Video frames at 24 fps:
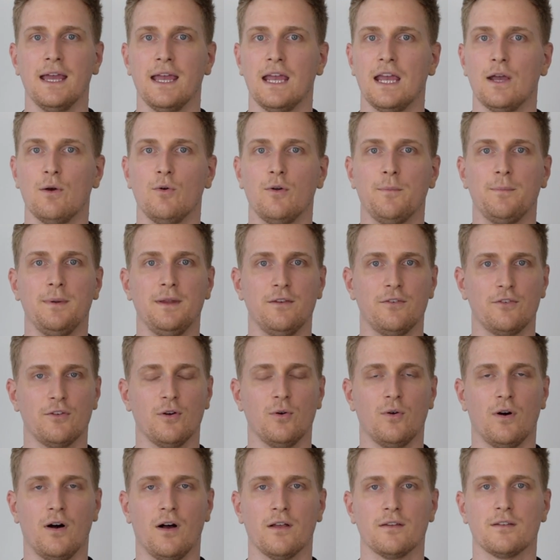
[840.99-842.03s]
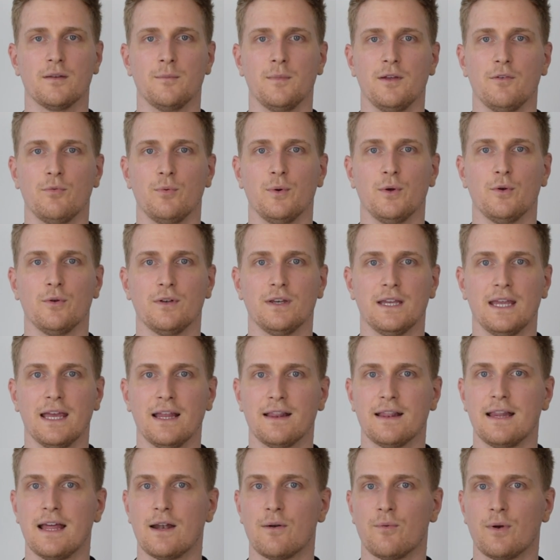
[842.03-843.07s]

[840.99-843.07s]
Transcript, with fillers: It would be so awesome if we could get that